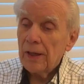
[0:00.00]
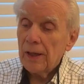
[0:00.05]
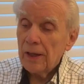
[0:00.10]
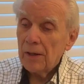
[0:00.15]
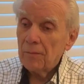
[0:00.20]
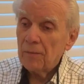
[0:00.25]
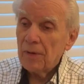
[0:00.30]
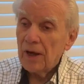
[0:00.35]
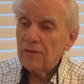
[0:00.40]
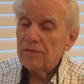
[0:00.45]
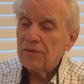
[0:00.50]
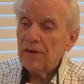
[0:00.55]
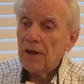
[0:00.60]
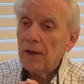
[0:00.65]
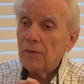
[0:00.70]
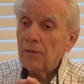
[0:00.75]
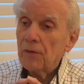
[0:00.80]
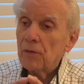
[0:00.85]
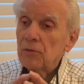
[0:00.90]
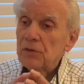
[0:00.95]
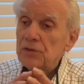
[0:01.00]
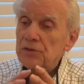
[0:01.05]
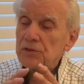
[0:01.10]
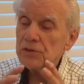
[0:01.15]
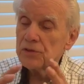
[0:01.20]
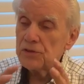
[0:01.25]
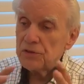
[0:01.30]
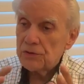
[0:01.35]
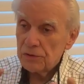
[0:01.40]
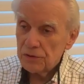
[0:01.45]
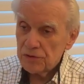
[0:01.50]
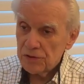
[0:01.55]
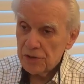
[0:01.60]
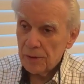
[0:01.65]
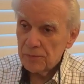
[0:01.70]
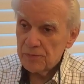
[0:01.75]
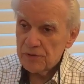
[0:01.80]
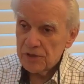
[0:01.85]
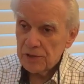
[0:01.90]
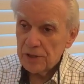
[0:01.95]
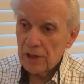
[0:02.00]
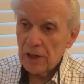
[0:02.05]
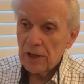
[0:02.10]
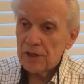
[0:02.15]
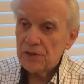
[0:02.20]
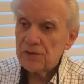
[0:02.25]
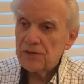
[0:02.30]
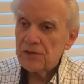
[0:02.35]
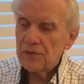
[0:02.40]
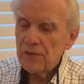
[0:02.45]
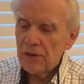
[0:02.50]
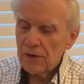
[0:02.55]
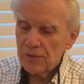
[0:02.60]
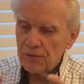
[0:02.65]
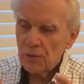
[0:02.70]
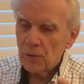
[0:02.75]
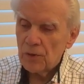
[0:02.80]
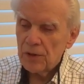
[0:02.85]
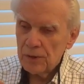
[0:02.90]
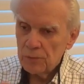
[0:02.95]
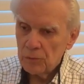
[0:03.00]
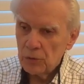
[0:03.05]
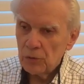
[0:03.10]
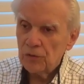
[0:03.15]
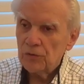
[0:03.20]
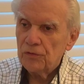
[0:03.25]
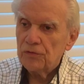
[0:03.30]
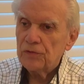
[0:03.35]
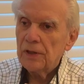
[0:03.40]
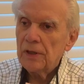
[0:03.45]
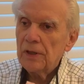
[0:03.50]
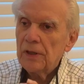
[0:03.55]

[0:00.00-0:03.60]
and my father was subsidized, and therefore he moved.